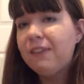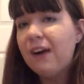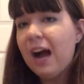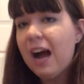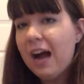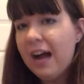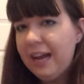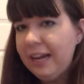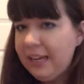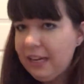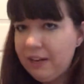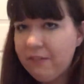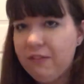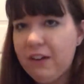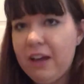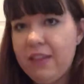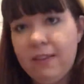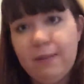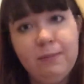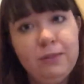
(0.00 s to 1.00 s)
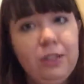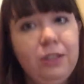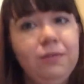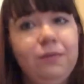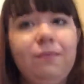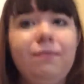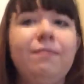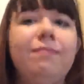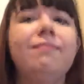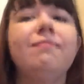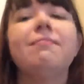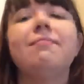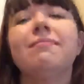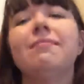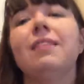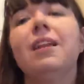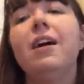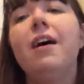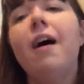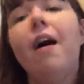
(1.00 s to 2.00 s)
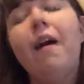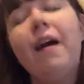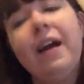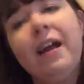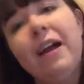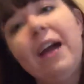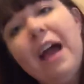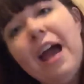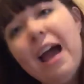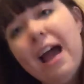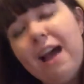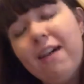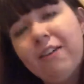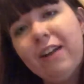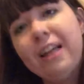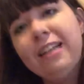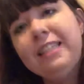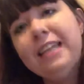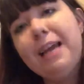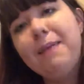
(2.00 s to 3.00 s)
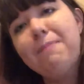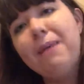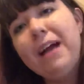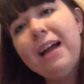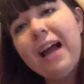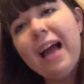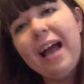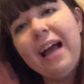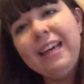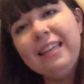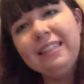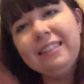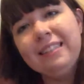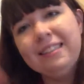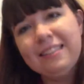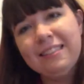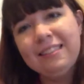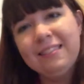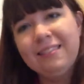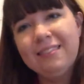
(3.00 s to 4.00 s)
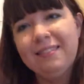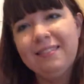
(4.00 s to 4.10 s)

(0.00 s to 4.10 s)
if I can find them too. All right, have a great day. Bye, guys.